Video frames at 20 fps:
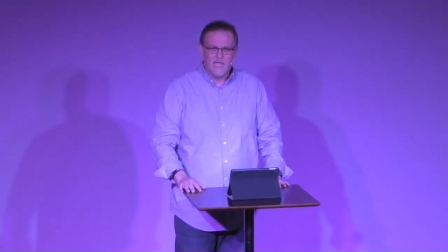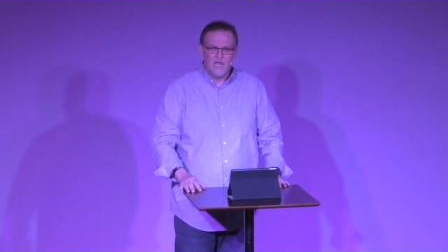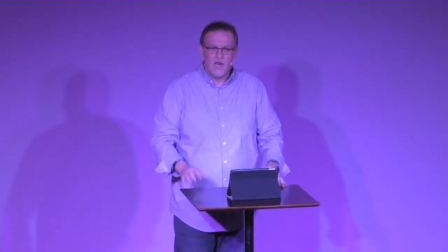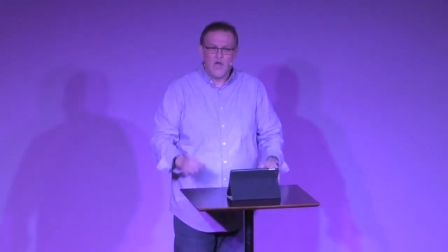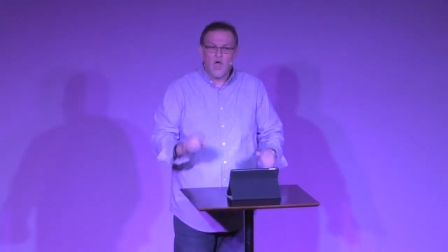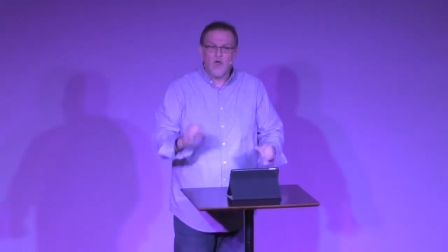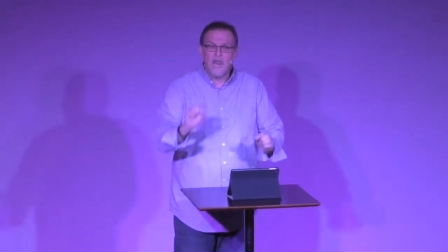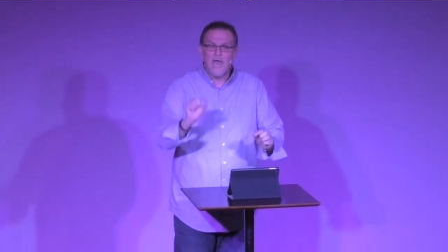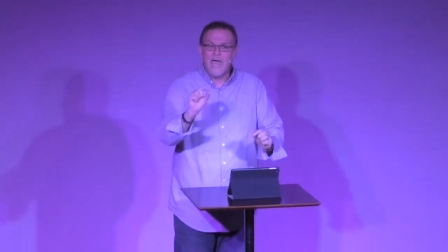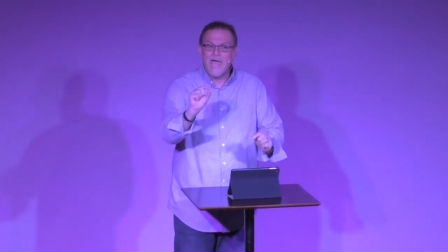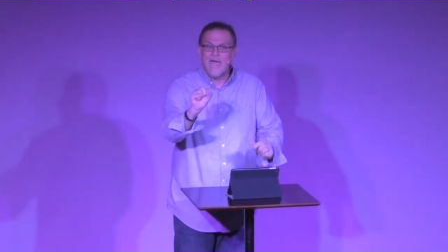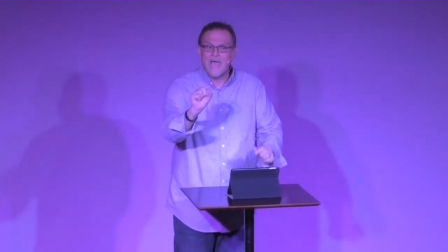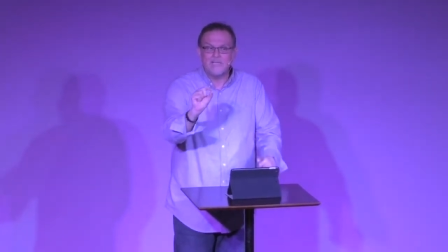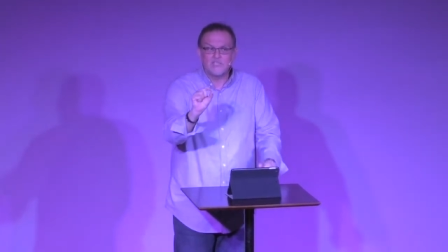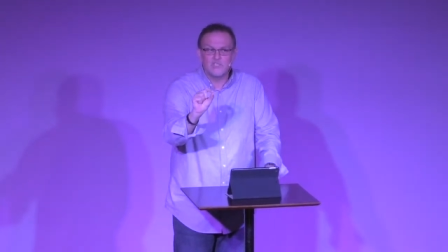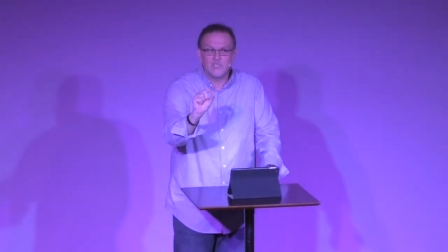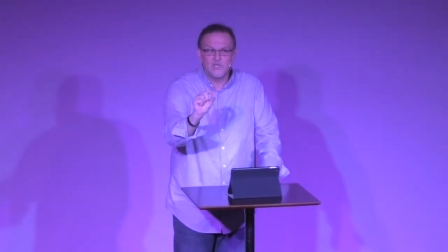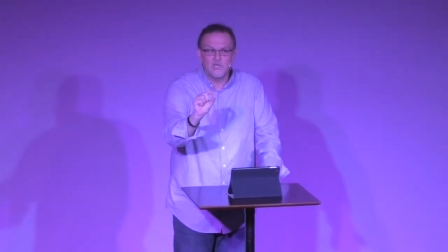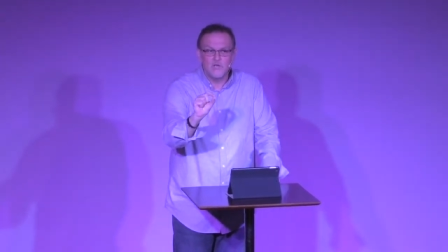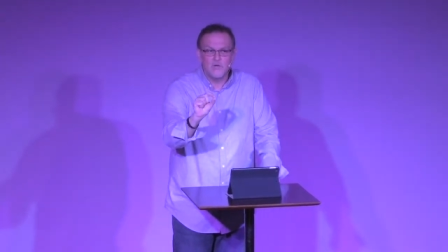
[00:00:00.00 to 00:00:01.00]
And all I
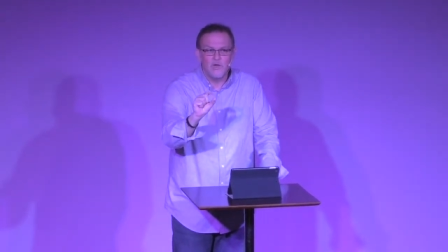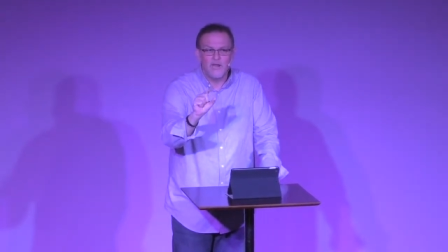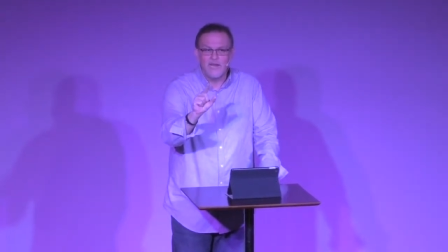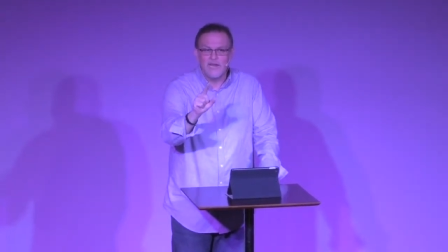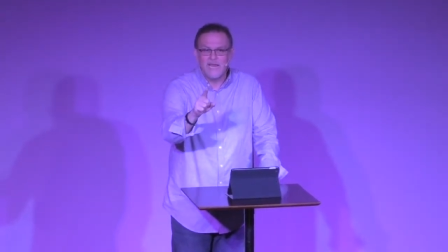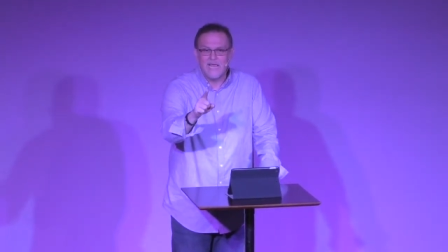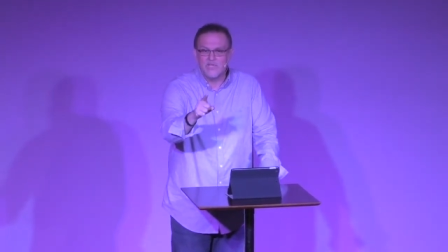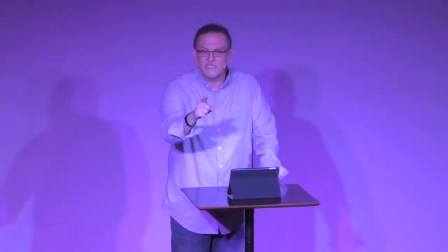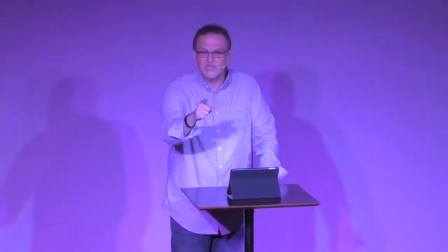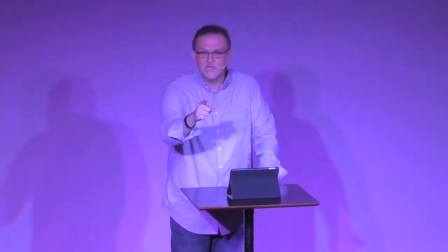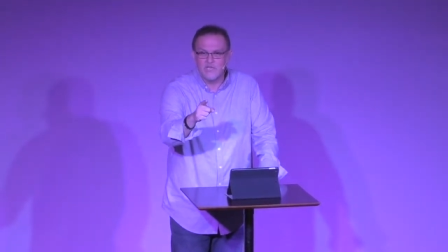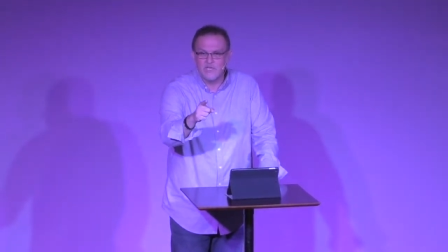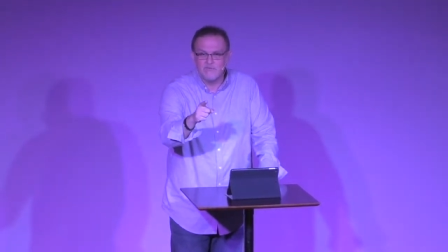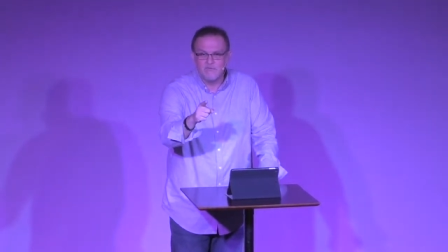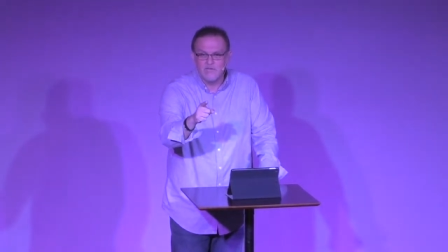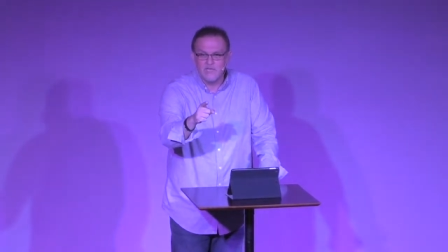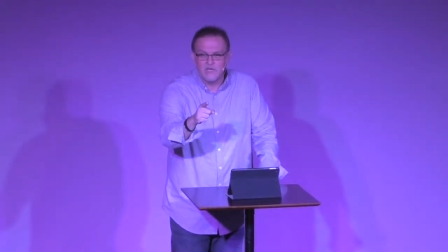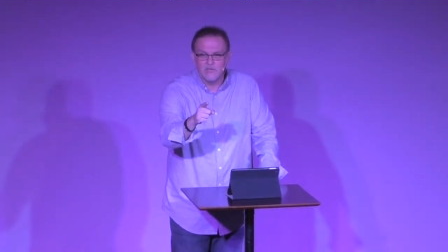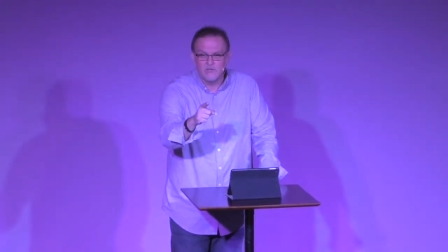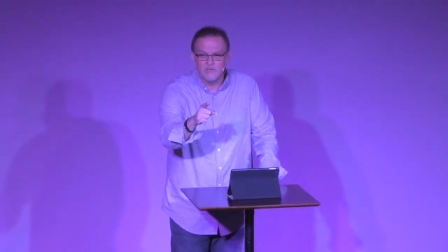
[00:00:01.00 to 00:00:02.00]
asked you to do, I didn't ask you to
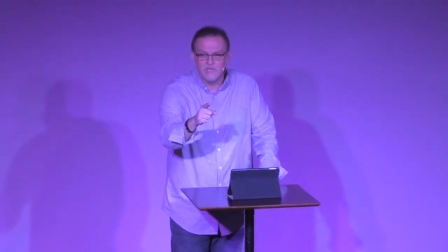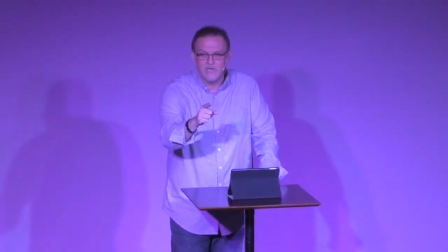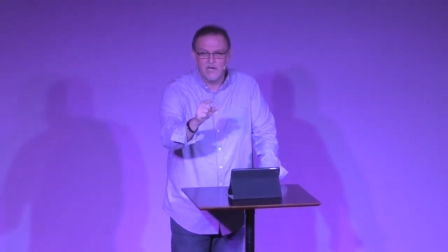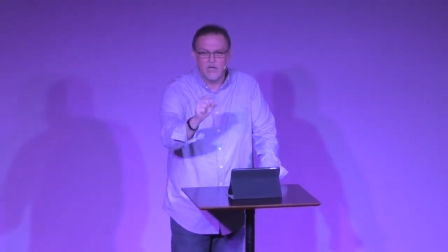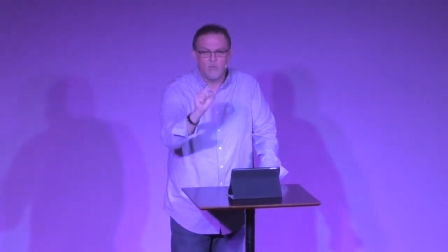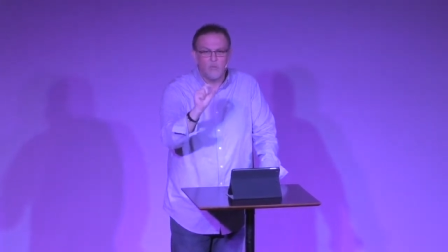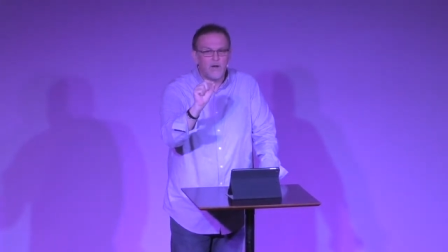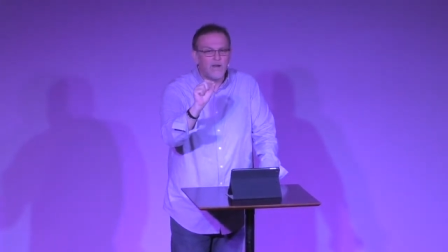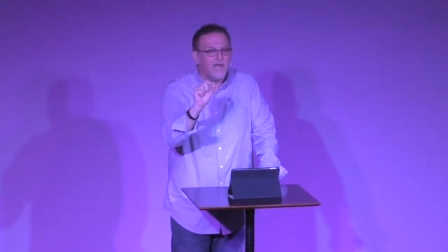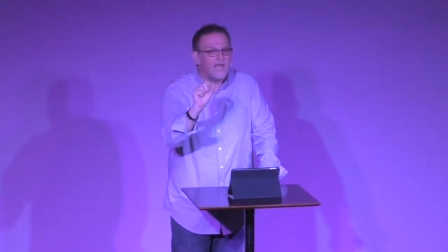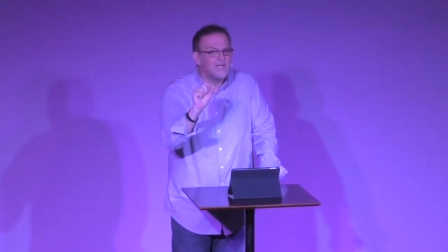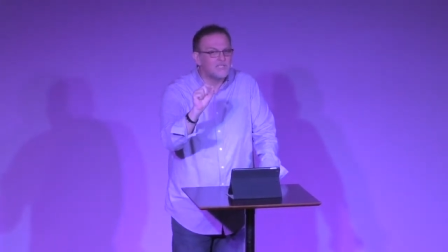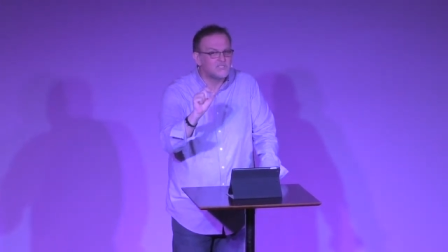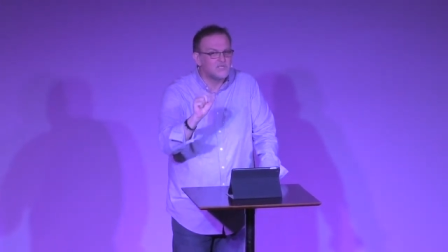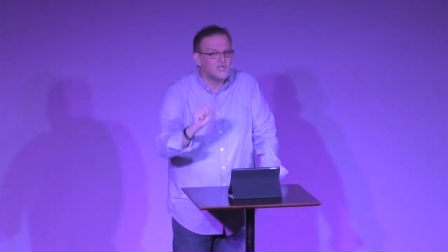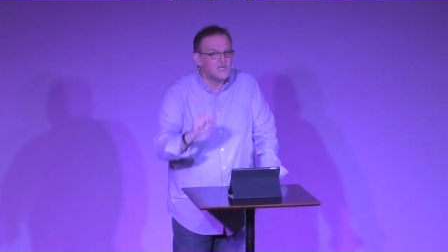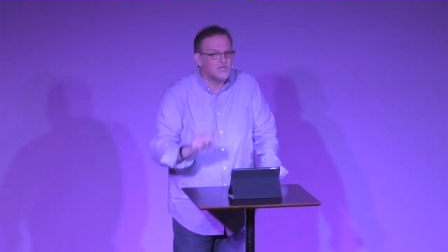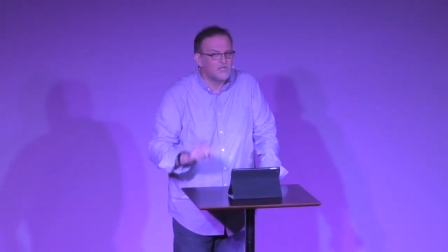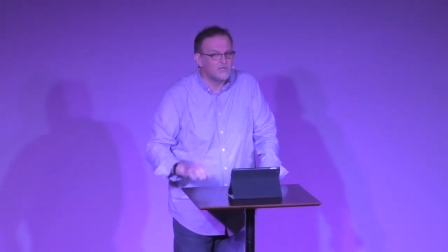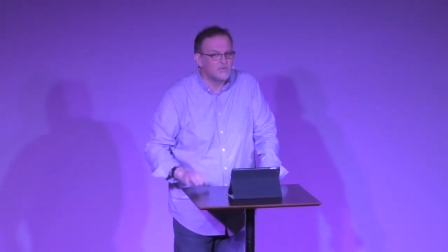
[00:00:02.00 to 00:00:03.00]
give a nickel, did I? What I
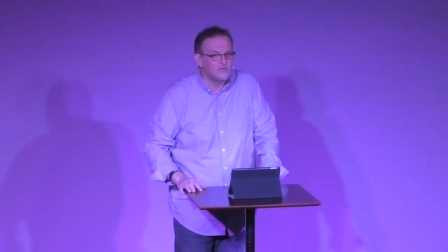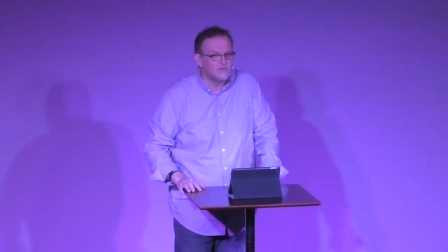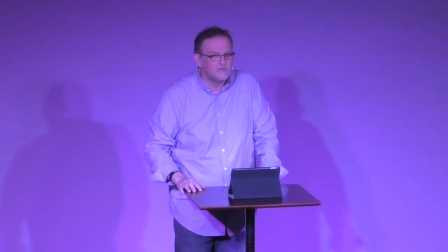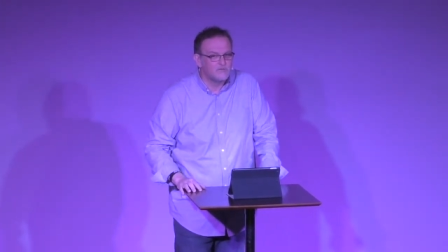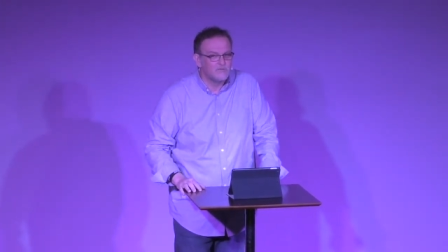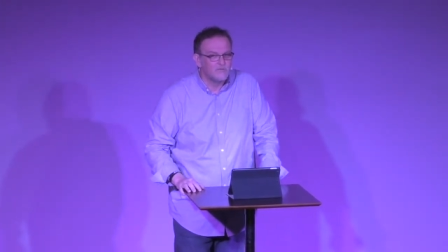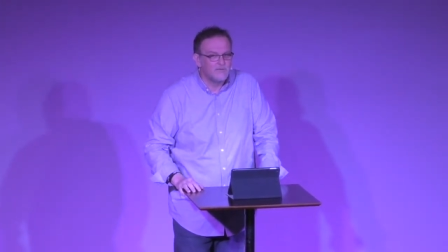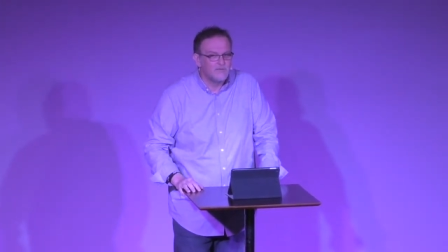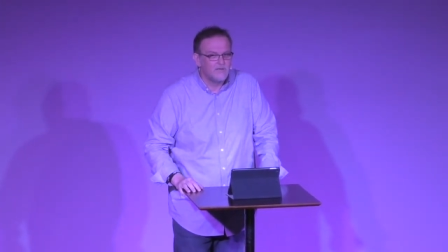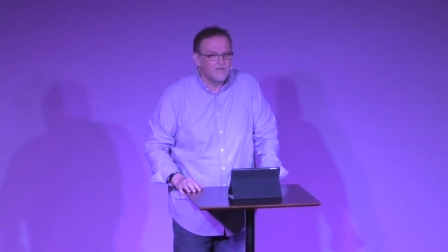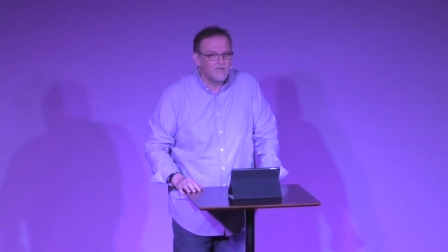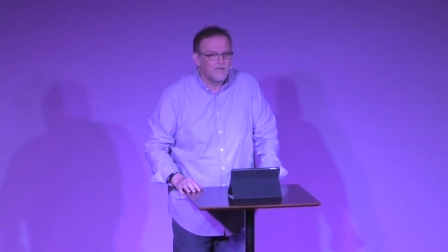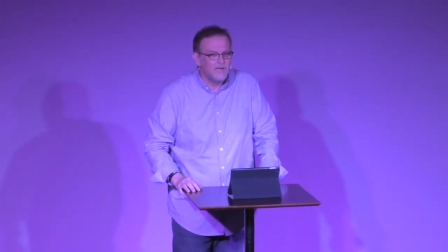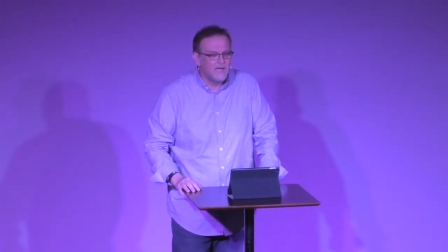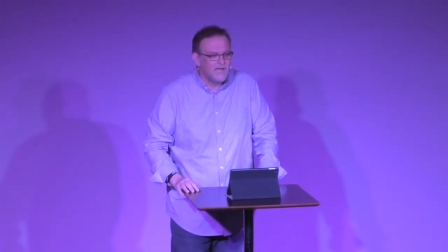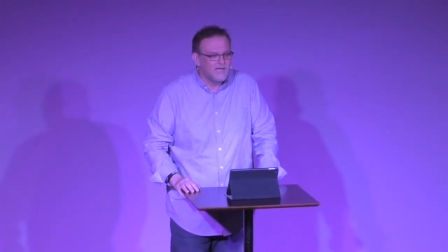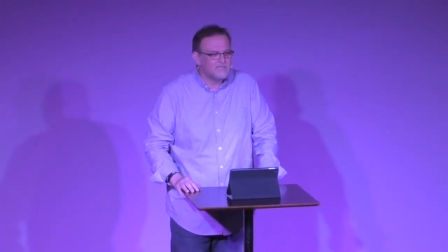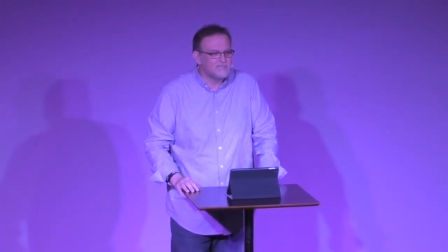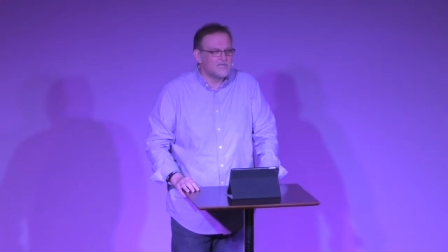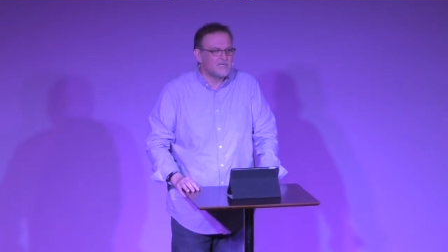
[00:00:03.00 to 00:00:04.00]
asked you to do?
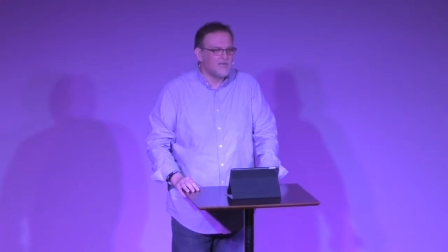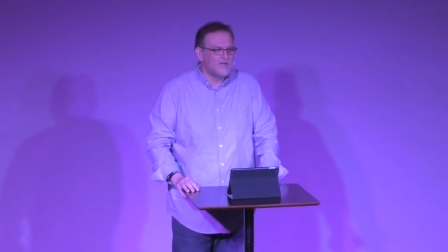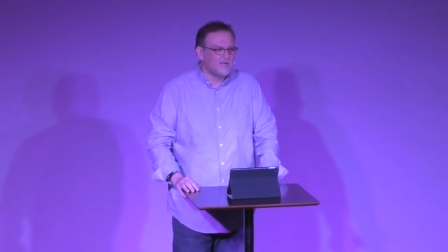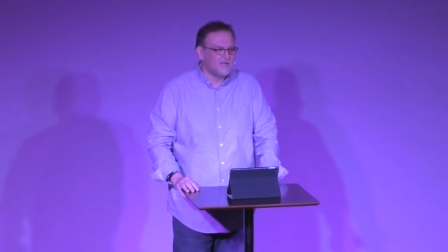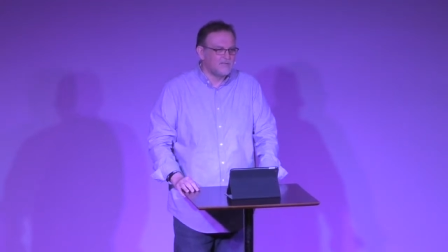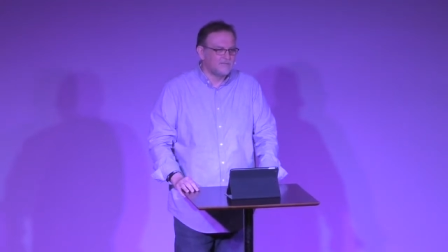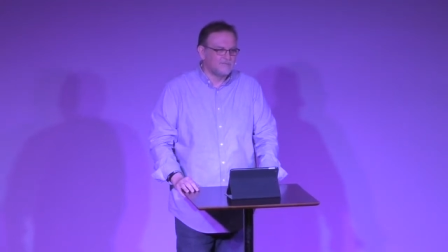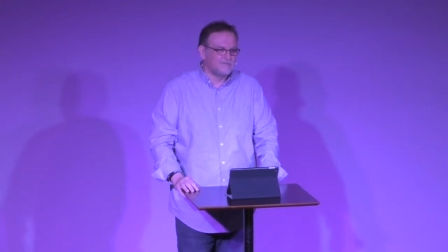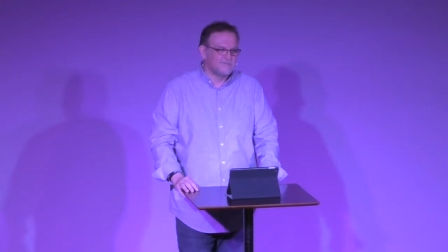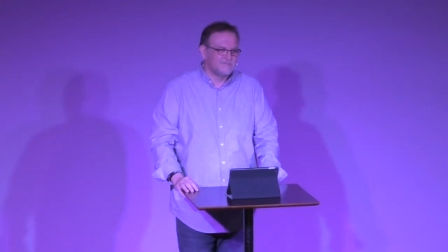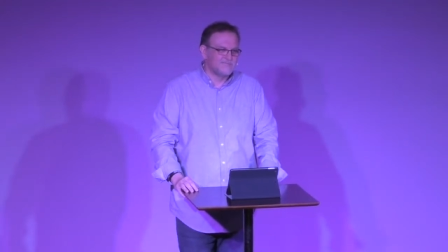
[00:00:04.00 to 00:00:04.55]
Ask God.